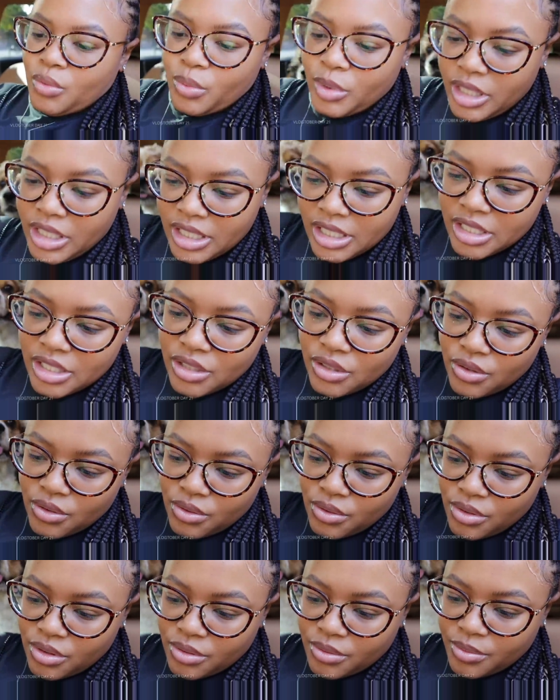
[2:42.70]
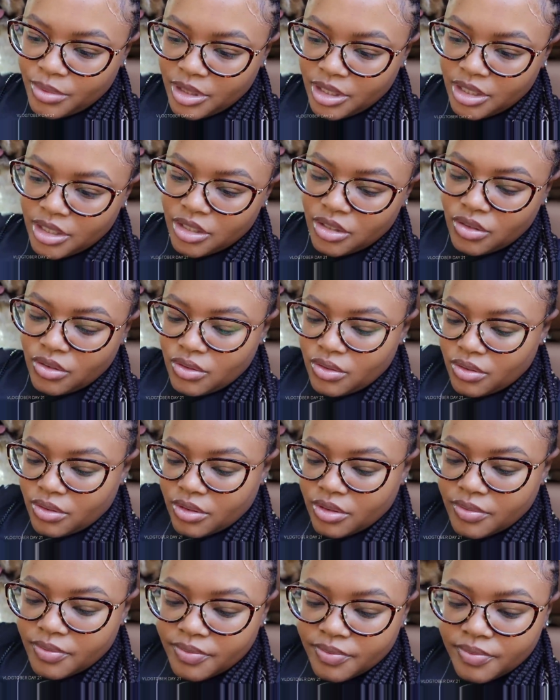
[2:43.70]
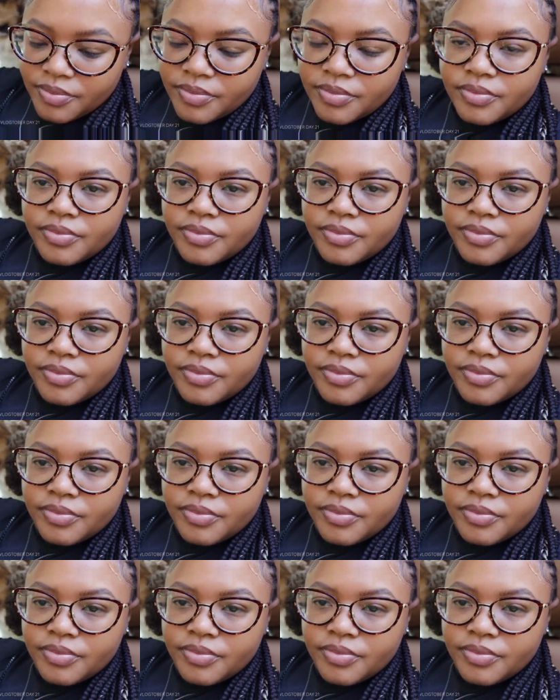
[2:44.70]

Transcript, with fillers: We is gone. We is gone.